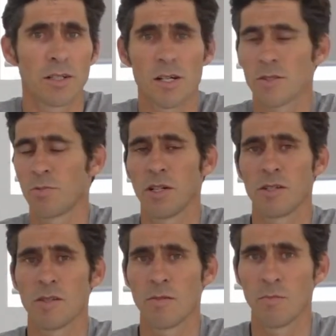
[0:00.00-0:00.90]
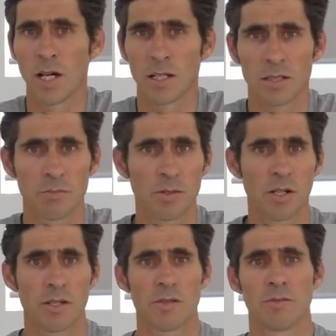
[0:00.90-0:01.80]
cost price and market
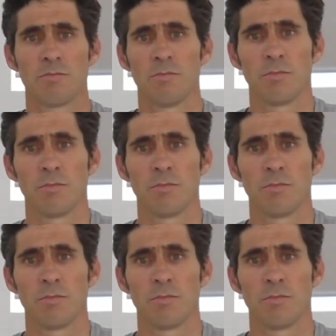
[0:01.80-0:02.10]
price.